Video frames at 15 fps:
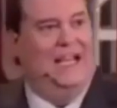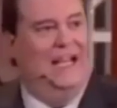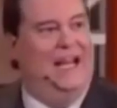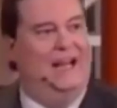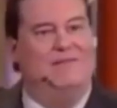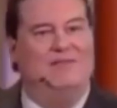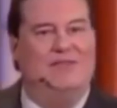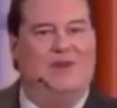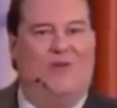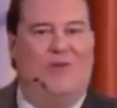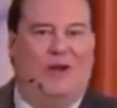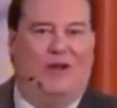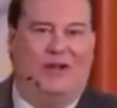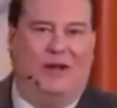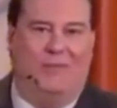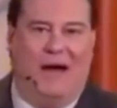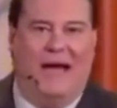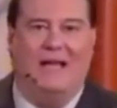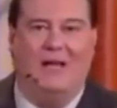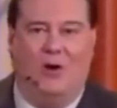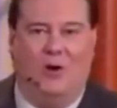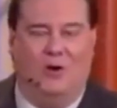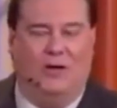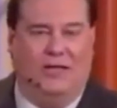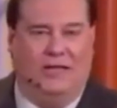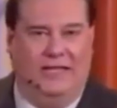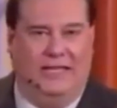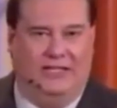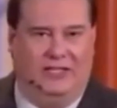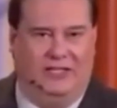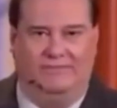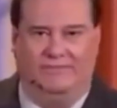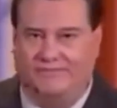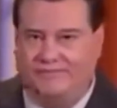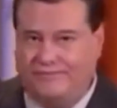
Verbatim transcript: And I'm still working on my Coke addiction,